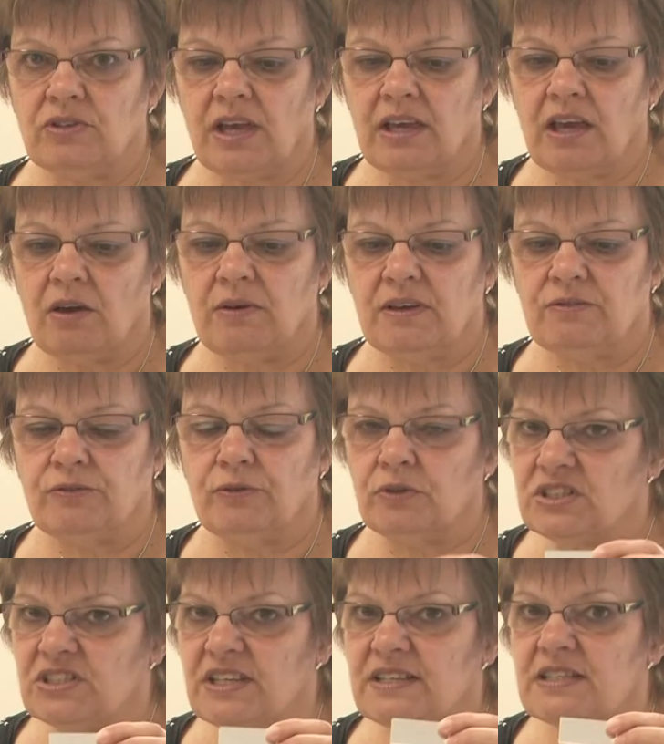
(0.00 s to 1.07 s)
they're going for,
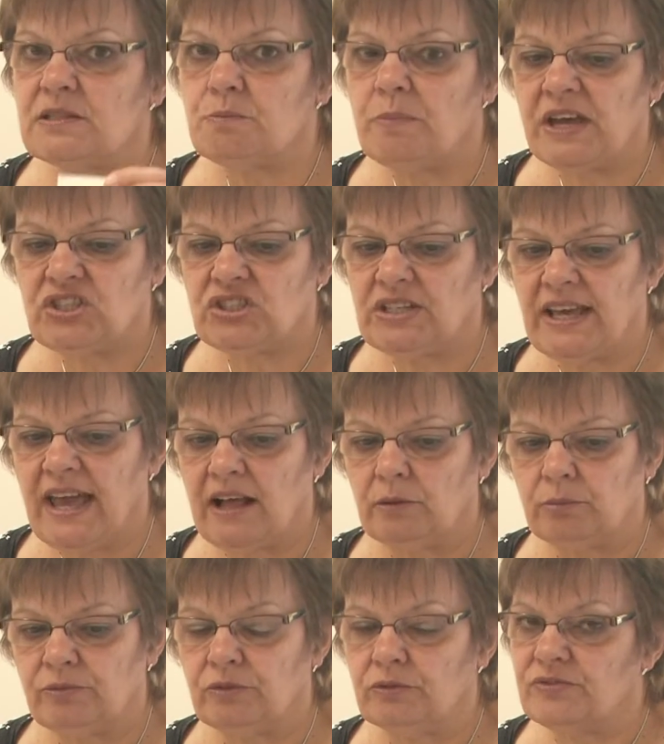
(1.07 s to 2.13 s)
which is especially
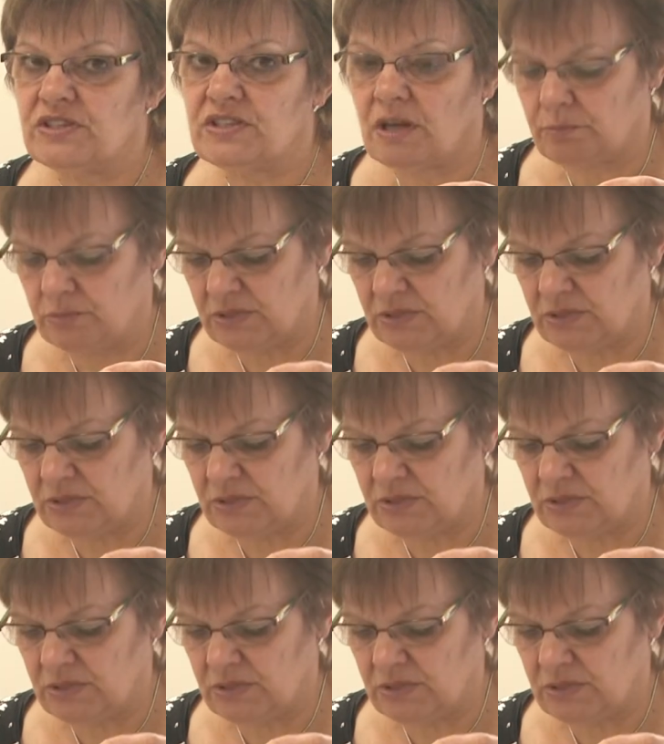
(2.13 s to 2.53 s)
helpful for some